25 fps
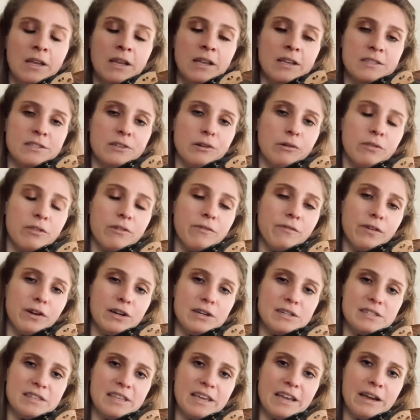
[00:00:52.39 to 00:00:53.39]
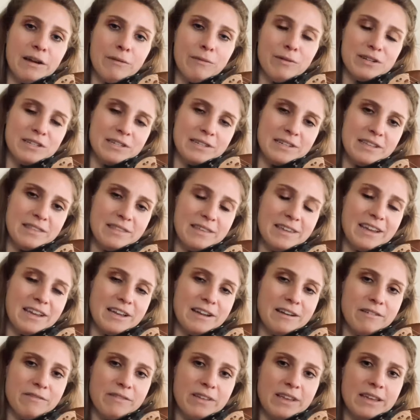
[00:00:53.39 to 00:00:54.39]
So the first thing I want you to think
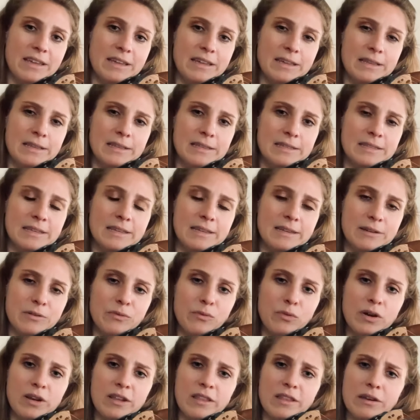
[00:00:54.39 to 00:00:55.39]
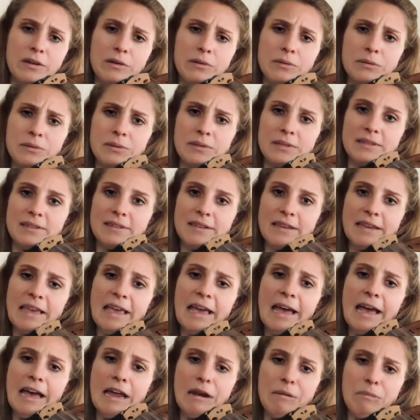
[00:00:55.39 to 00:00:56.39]
of is one of those
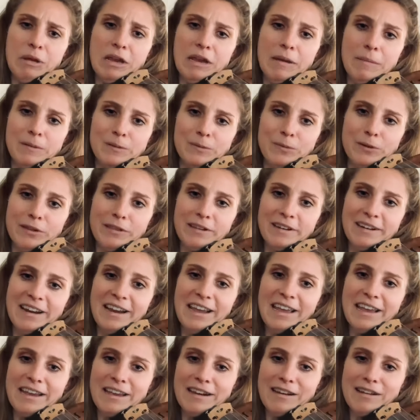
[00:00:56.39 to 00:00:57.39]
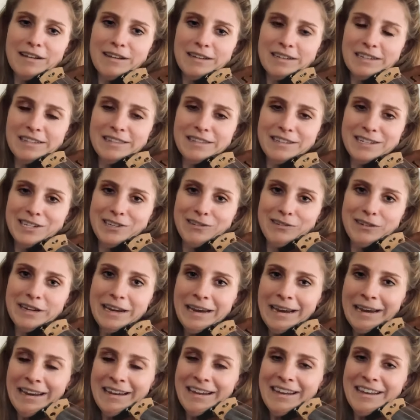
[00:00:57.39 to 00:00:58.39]
cat memes where they're hanging onto the
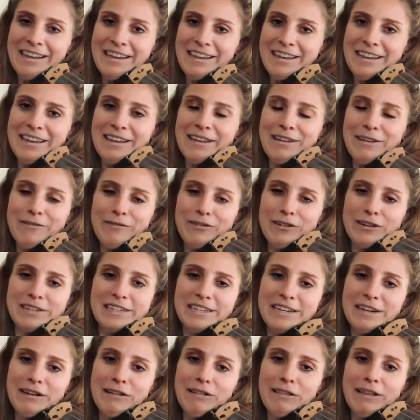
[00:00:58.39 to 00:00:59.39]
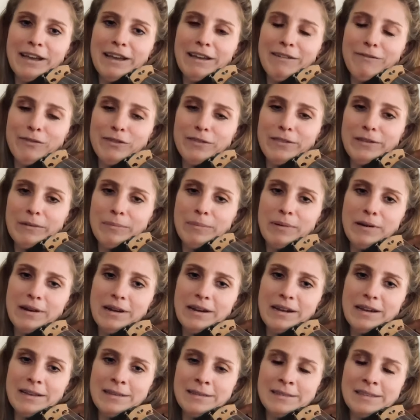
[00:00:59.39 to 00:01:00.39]
tree for dear life with their
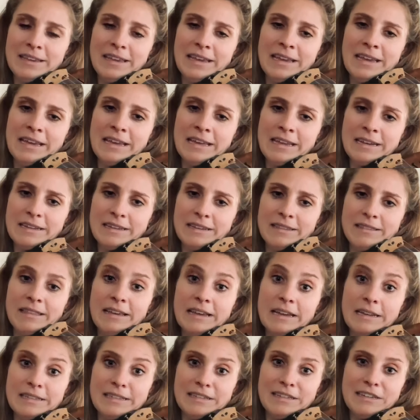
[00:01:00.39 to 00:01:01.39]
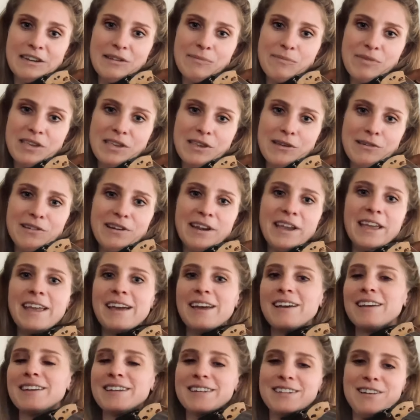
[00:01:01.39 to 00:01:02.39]
paws, and that's going to be your
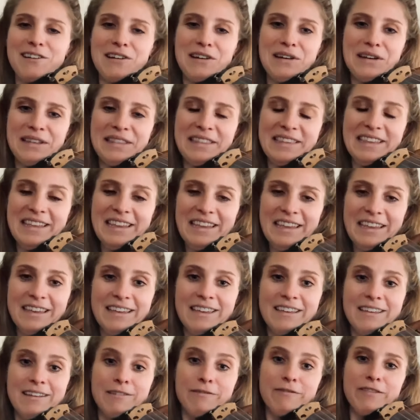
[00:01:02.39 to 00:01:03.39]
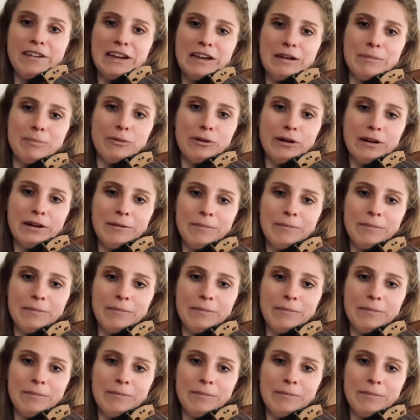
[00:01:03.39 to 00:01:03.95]
hand on the fingerboard.